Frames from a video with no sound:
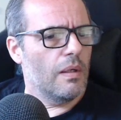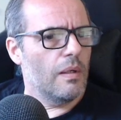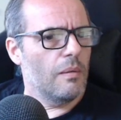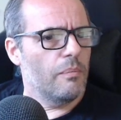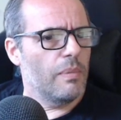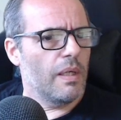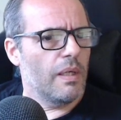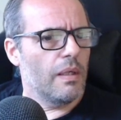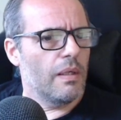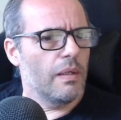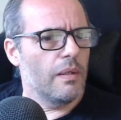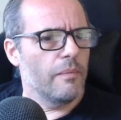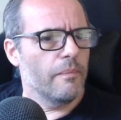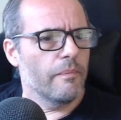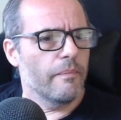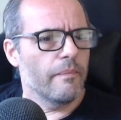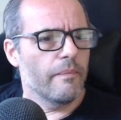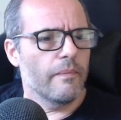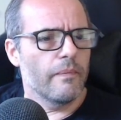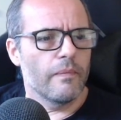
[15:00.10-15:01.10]
apply,
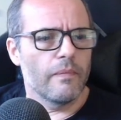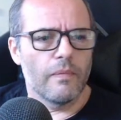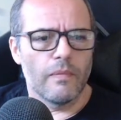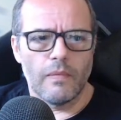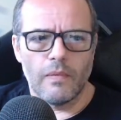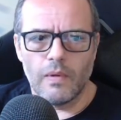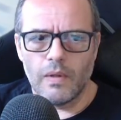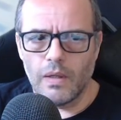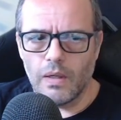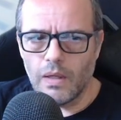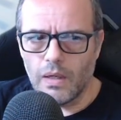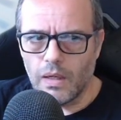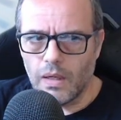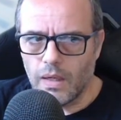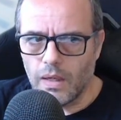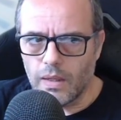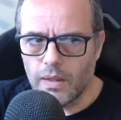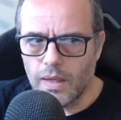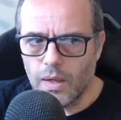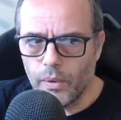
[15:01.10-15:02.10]

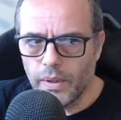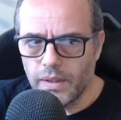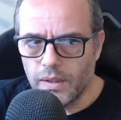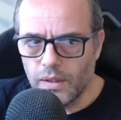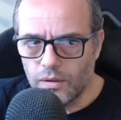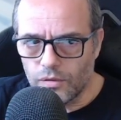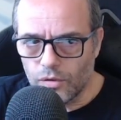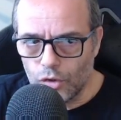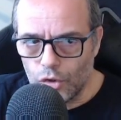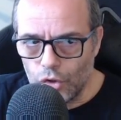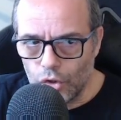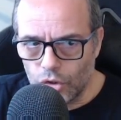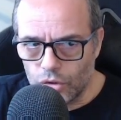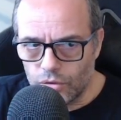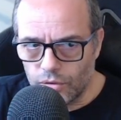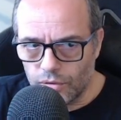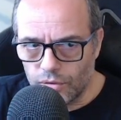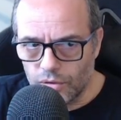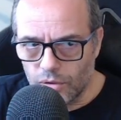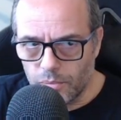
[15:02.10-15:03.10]
and now it is
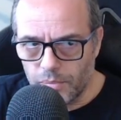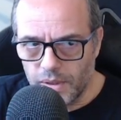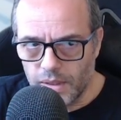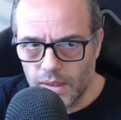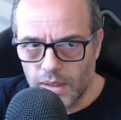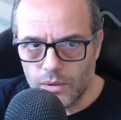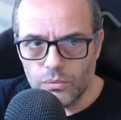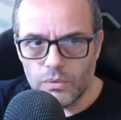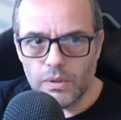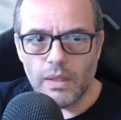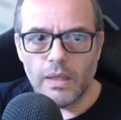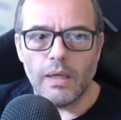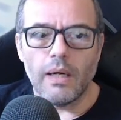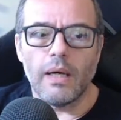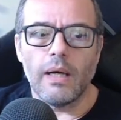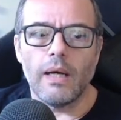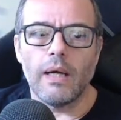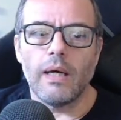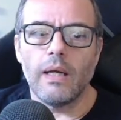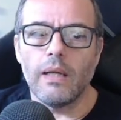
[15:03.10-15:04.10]
not stopped out,
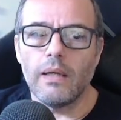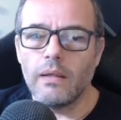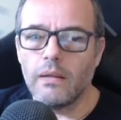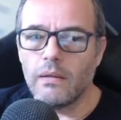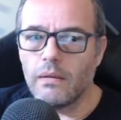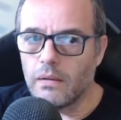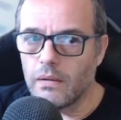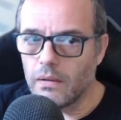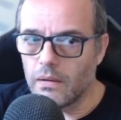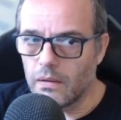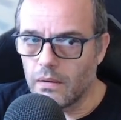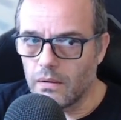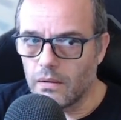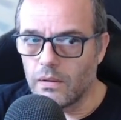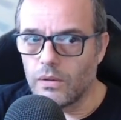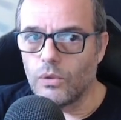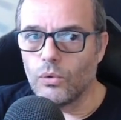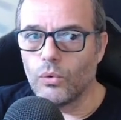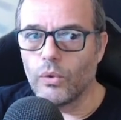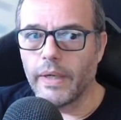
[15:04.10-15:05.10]
and
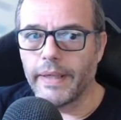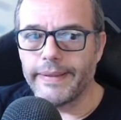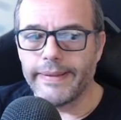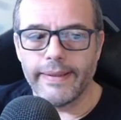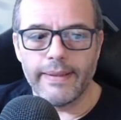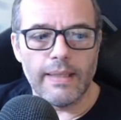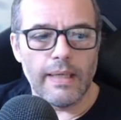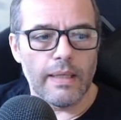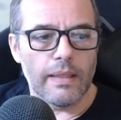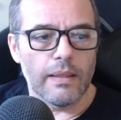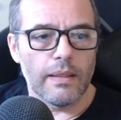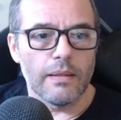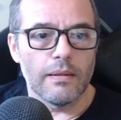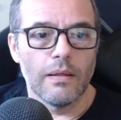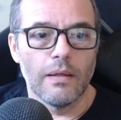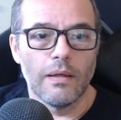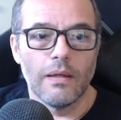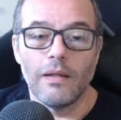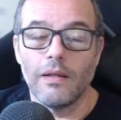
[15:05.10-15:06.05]
you get a target.